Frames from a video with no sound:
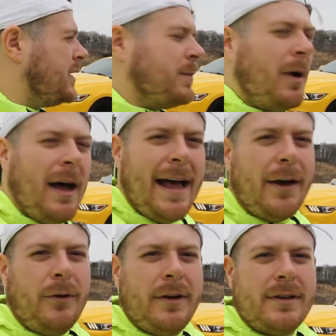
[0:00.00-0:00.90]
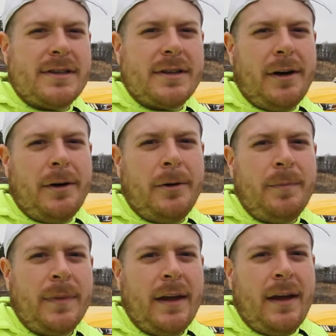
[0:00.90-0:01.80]
small add-ons. So
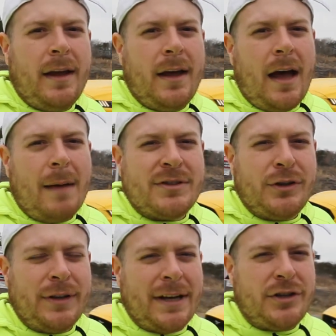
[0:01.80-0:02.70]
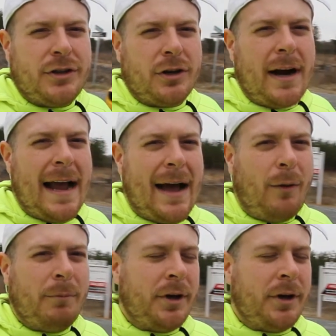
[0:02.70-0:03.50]
I'm still not sure how I'm